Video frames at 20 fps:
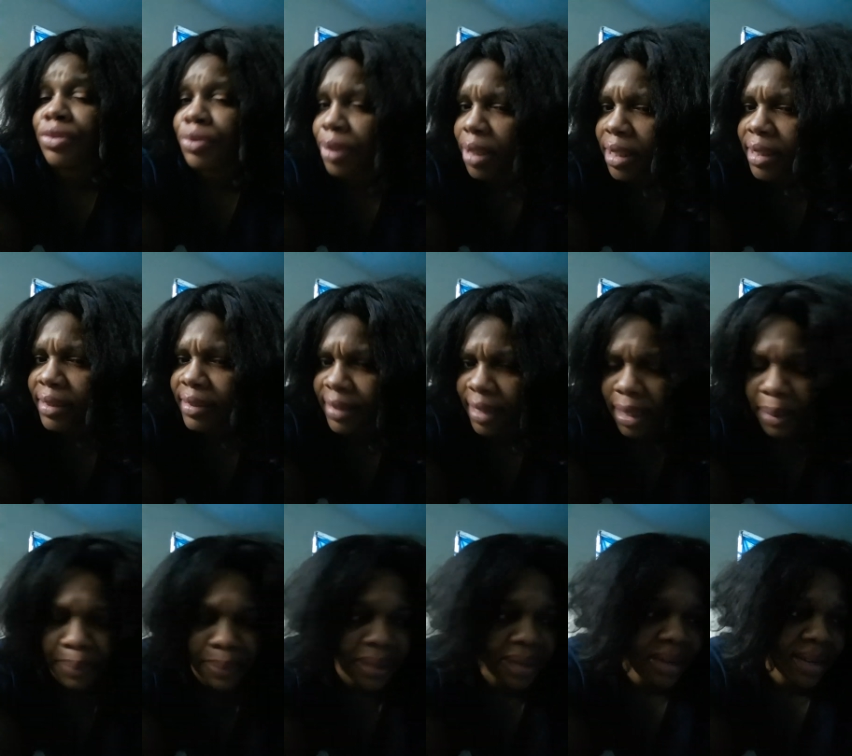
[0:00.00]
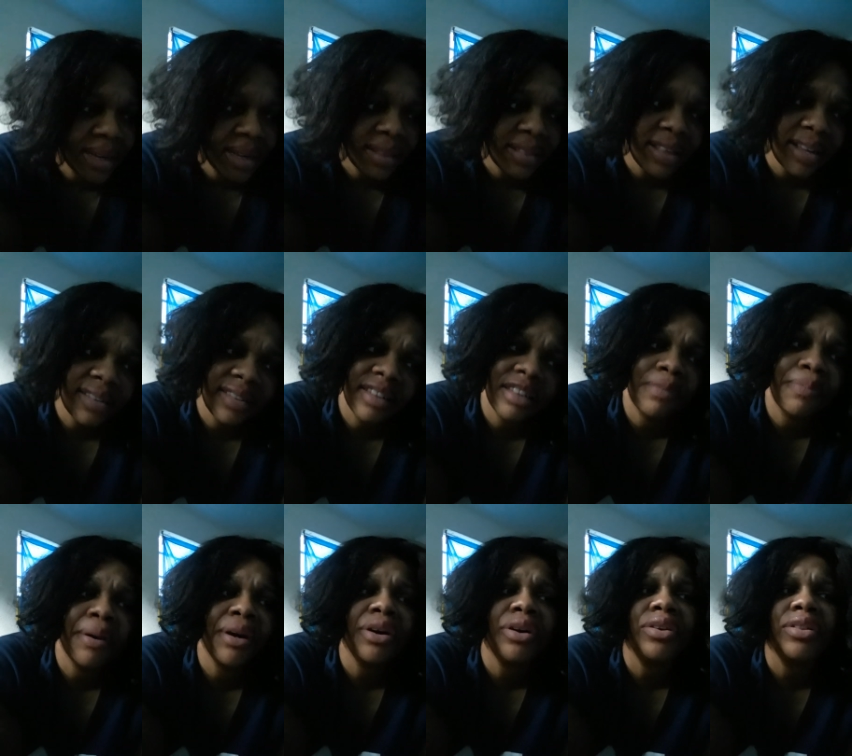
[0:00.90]
really deep. This is
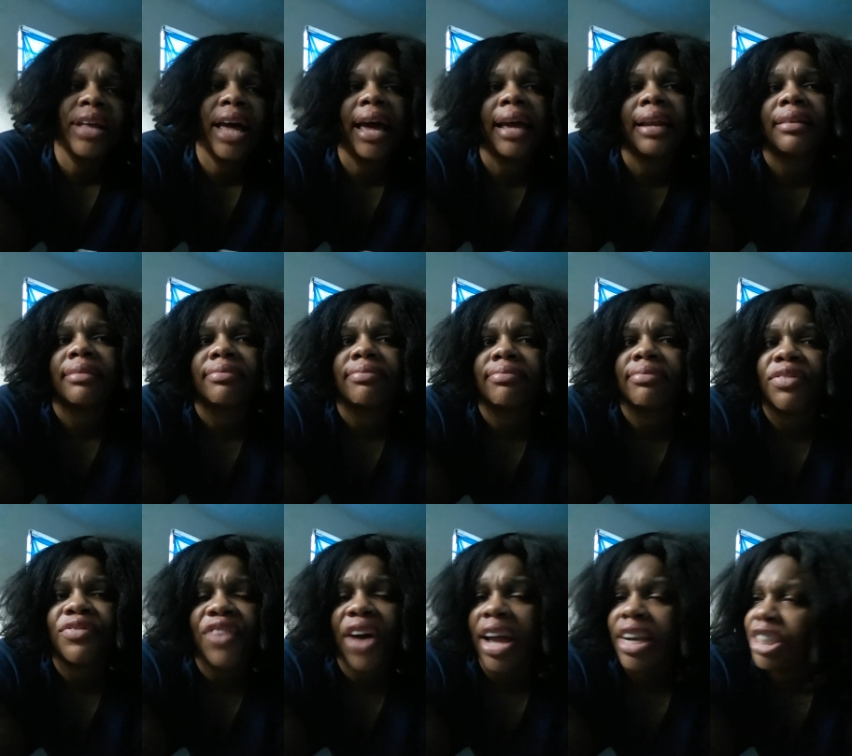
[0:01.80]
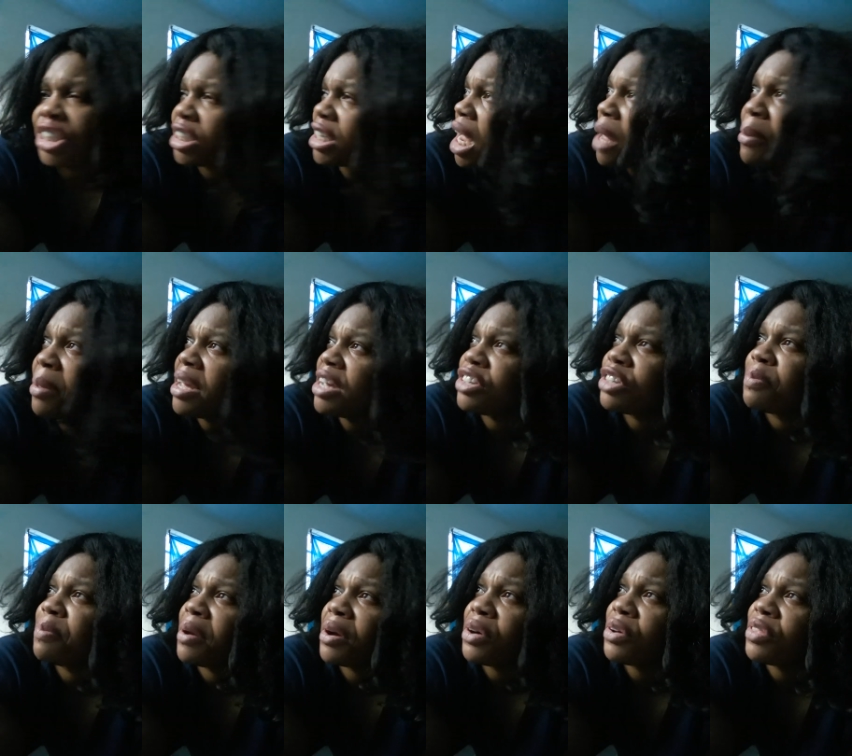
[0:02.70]
bigger than, fat shaming is
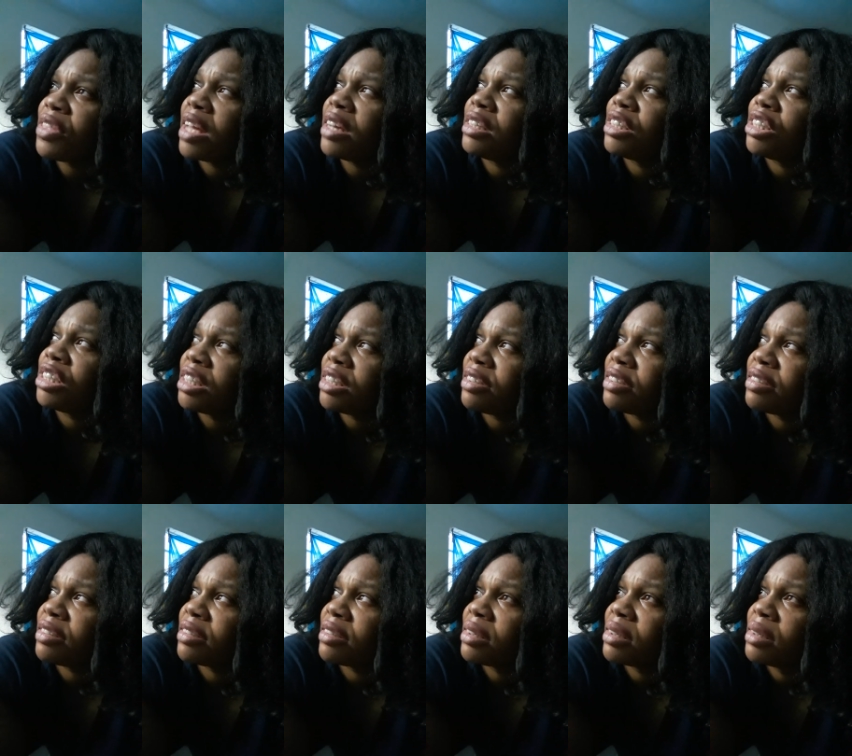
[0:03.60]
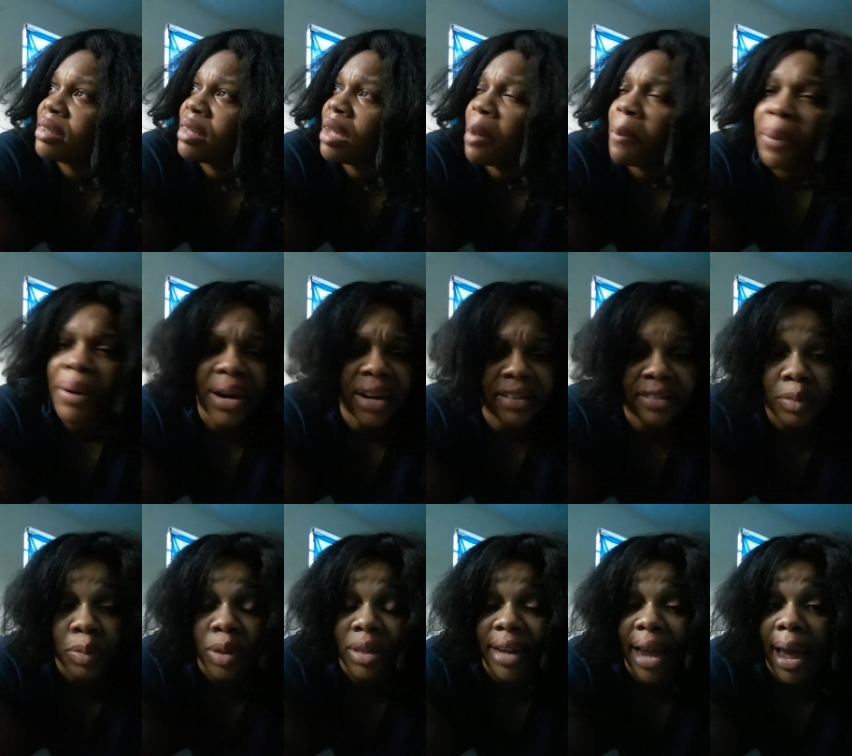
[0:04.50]
bigger than just putting
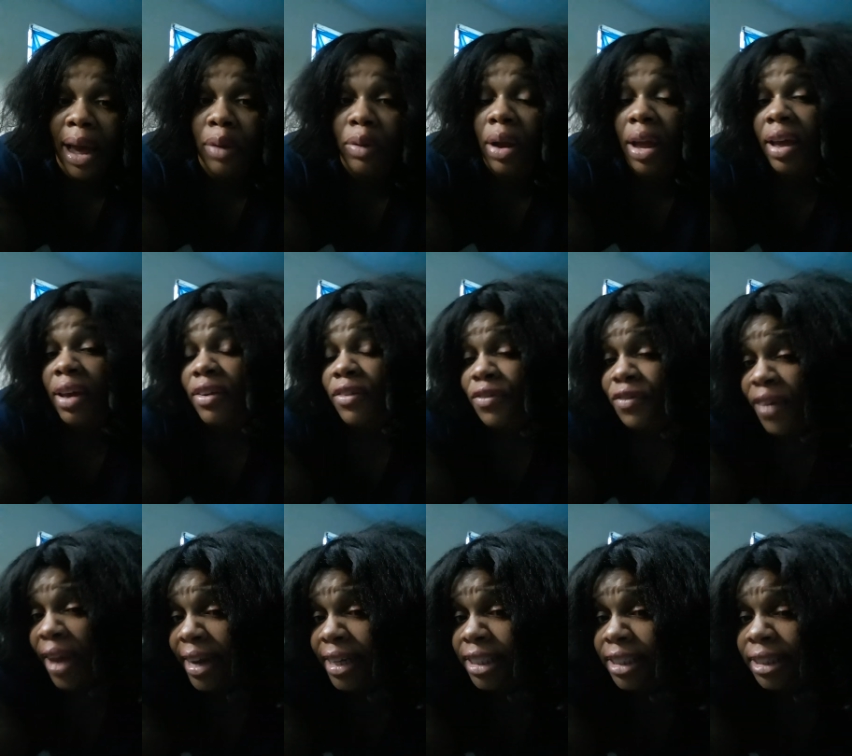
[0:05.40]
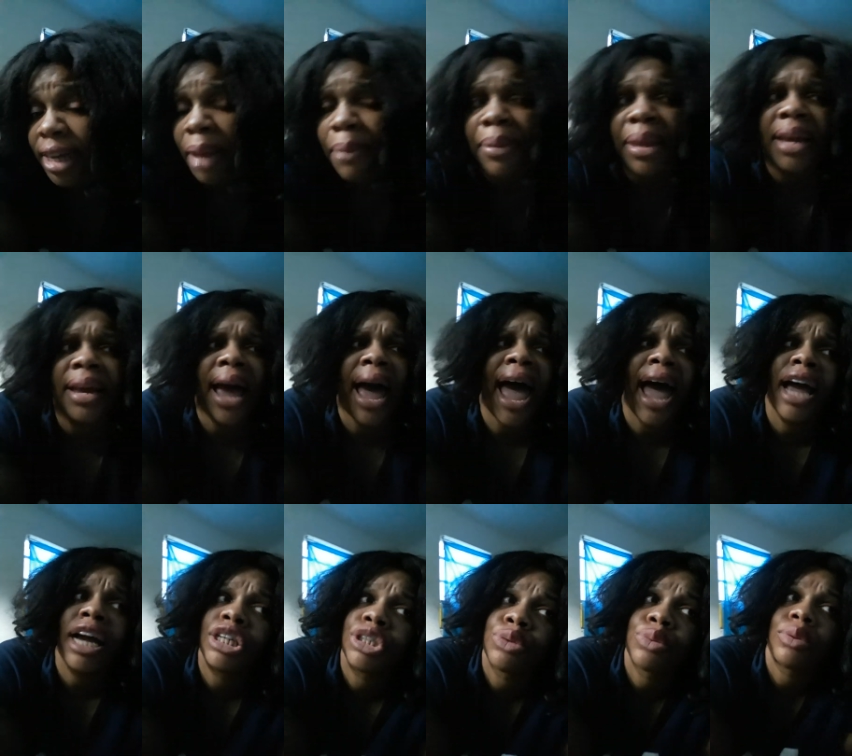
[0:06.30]
someone down. Fat shaming
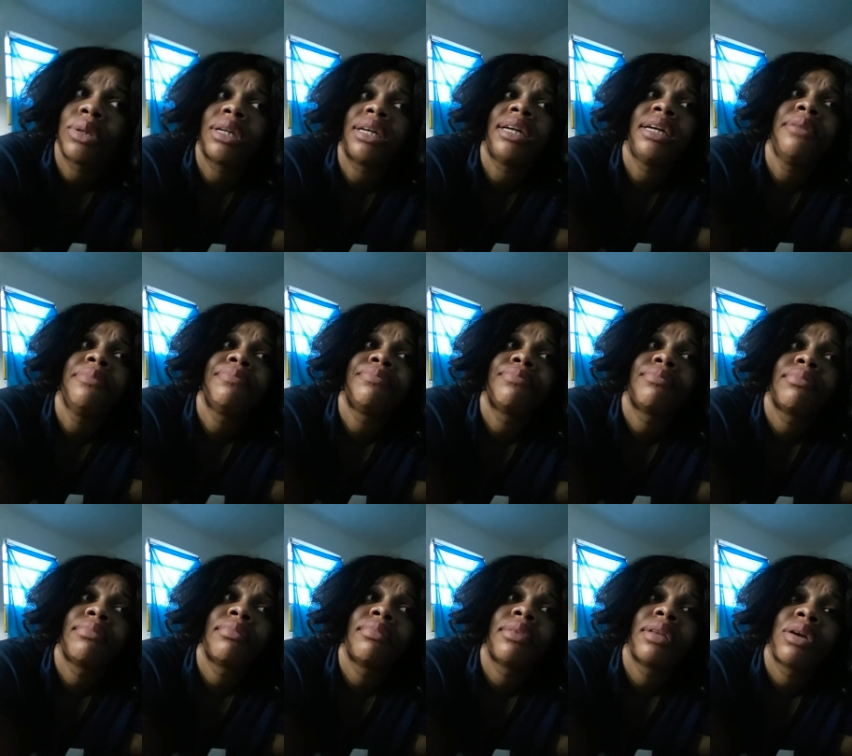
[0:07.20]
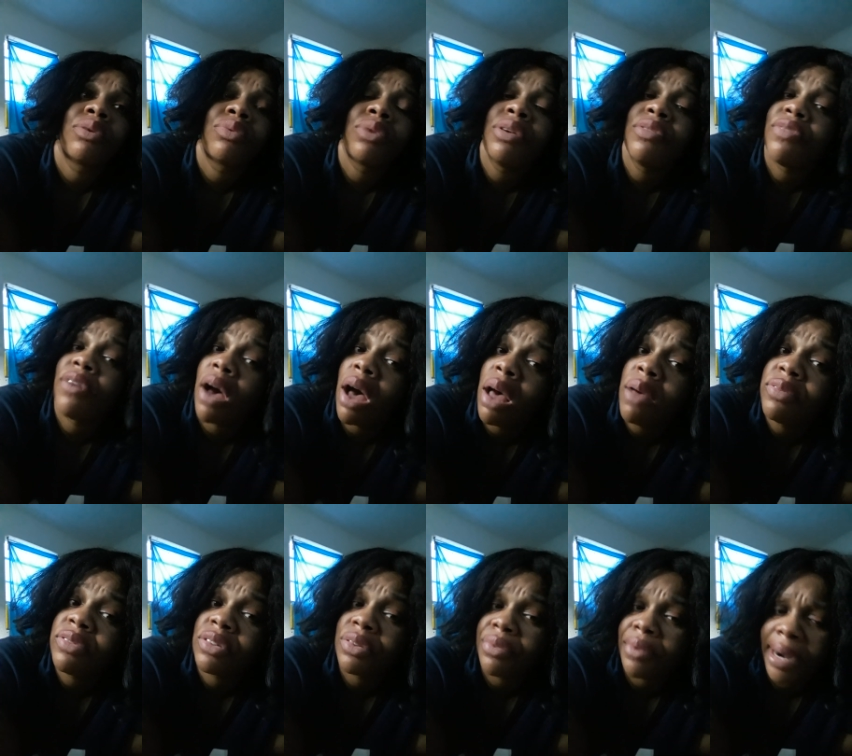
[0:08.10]
actually
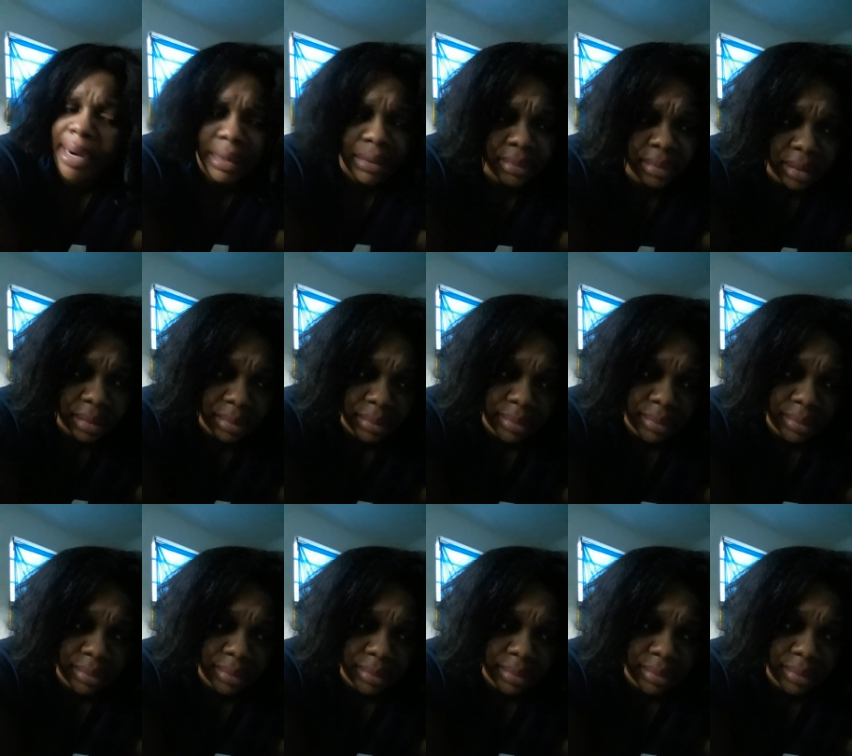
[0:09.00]
revolves around